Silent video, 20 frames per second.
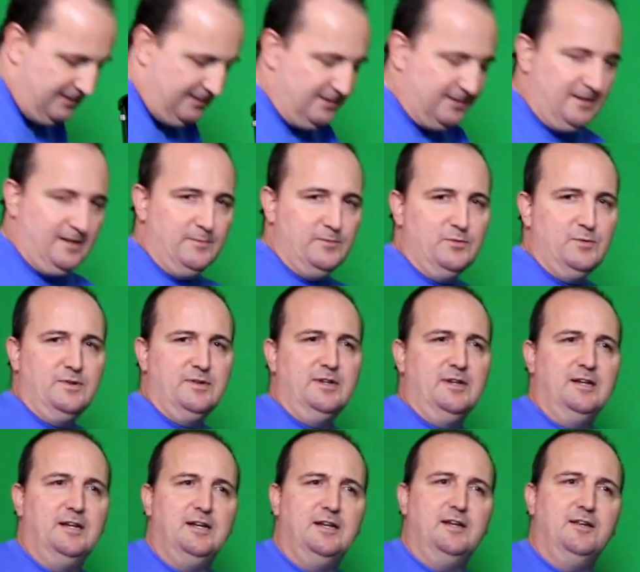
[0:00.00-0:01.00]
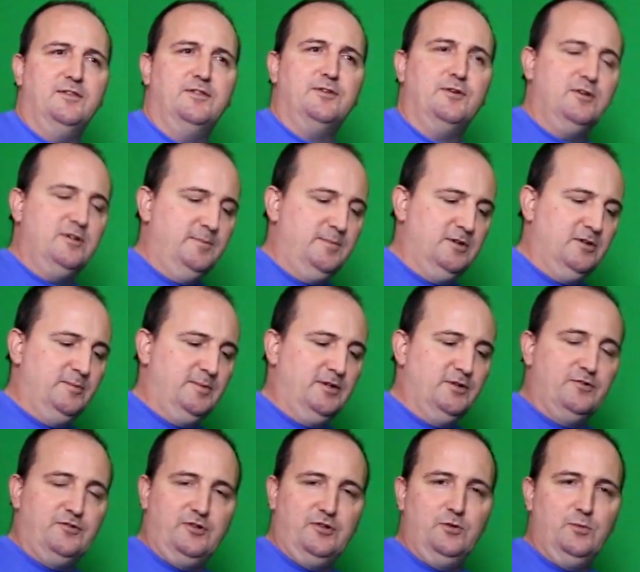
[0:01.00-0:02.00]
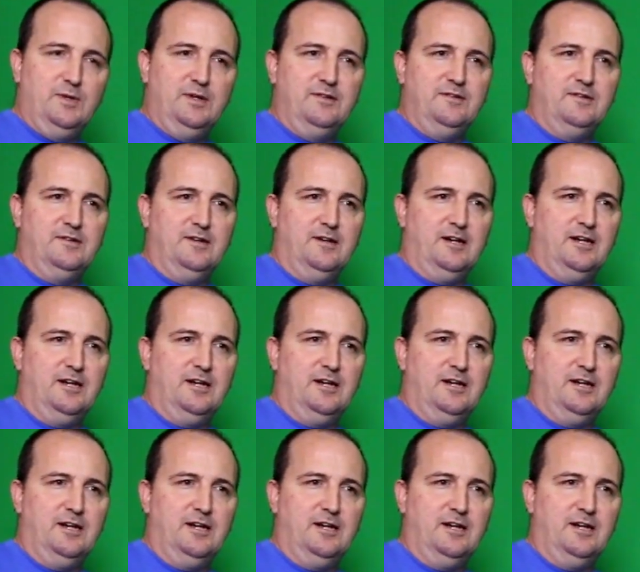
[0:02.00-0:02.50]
It comes with a thirty millimeter two inch